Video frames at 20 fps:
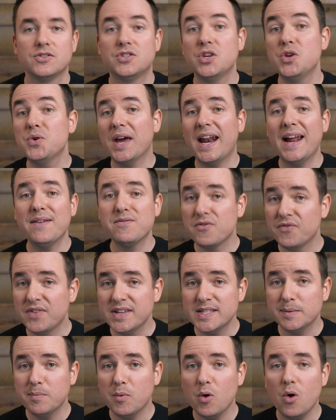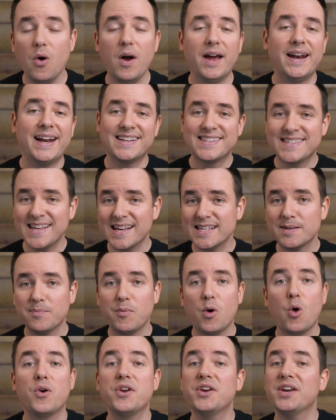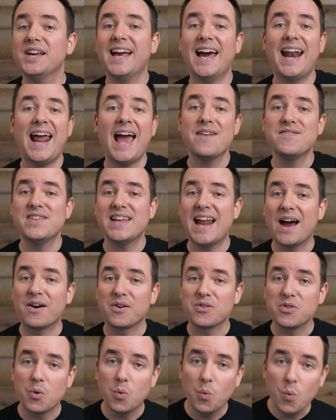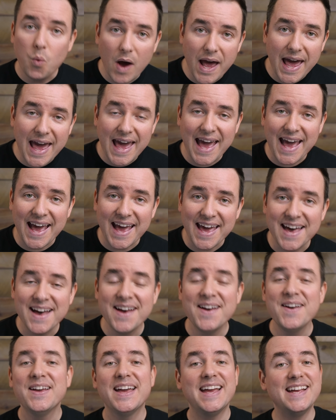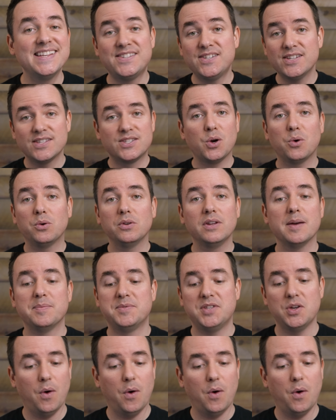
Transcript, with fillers: So you can have it visible and accessible or you can kind of have it out of the way. It's just totally up to